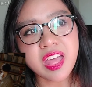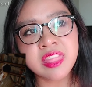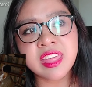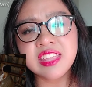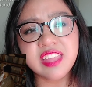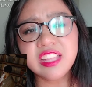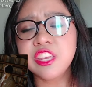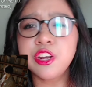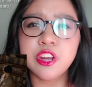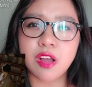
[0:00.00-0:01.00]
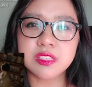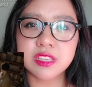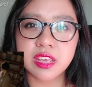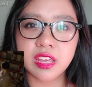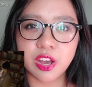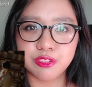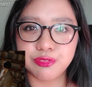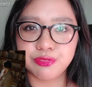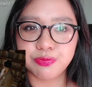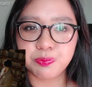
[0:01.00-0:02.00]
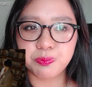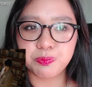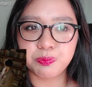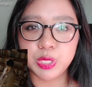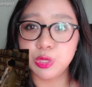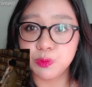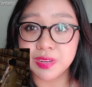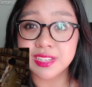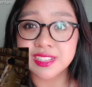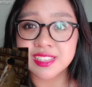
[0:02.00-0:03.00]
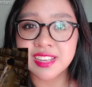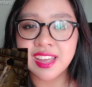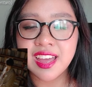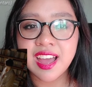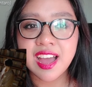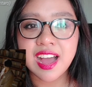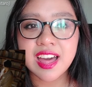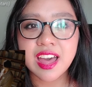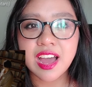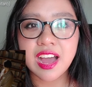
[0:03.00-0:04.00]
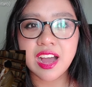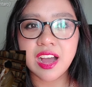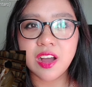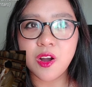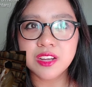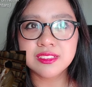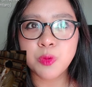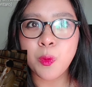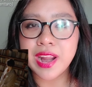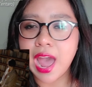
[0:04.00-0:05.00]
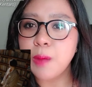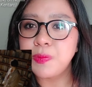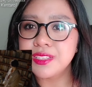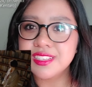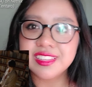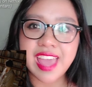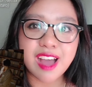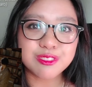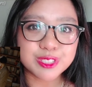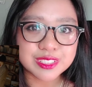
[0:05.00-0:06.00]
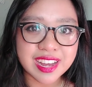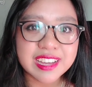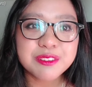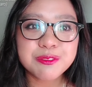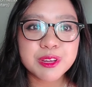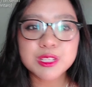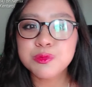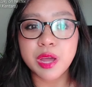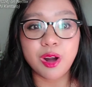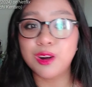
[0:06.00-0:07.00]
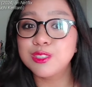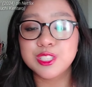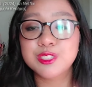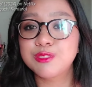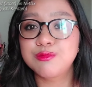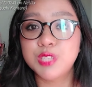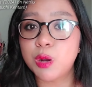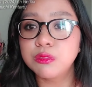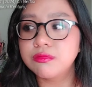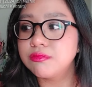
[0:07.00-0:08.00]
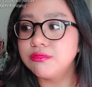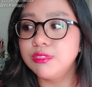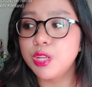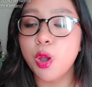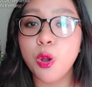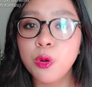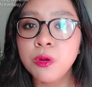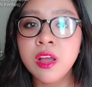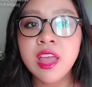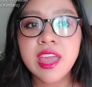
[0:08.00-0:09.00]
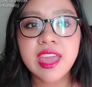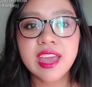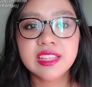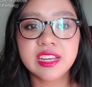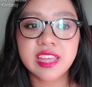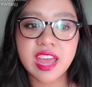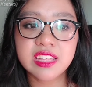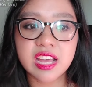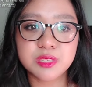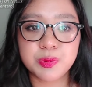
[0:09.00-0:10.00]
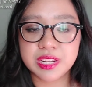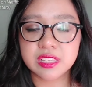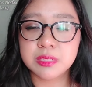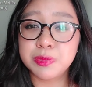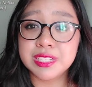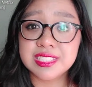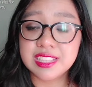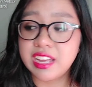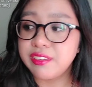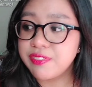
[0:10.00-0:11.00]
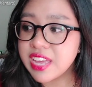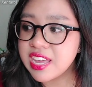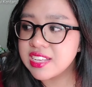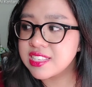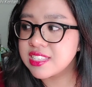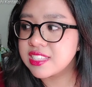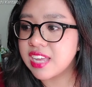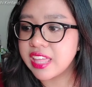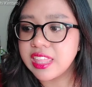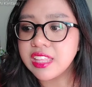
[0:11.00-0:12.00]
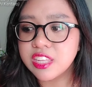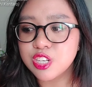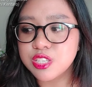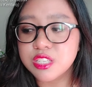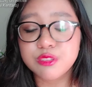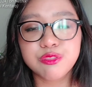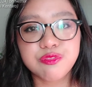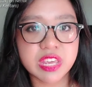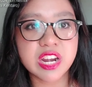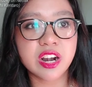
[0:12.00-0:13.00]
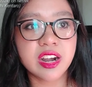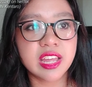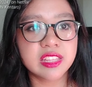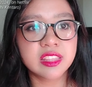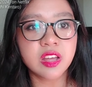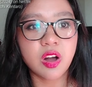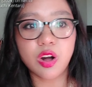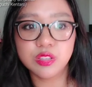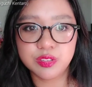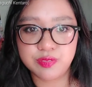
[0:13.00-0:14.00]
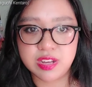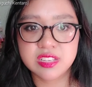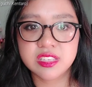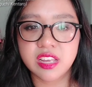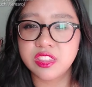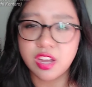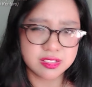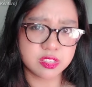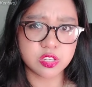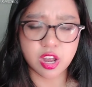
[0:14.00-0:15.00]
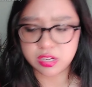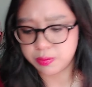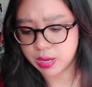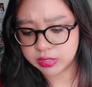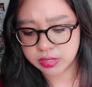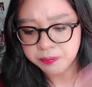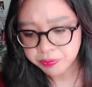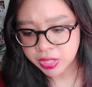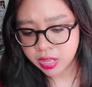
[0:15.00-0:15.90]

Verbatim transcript: the innate curiosity of humans on what happens in the afterlife because we all just don't no. And again, as predictable as life is, I think there's this fear in all of us, and not to talk about it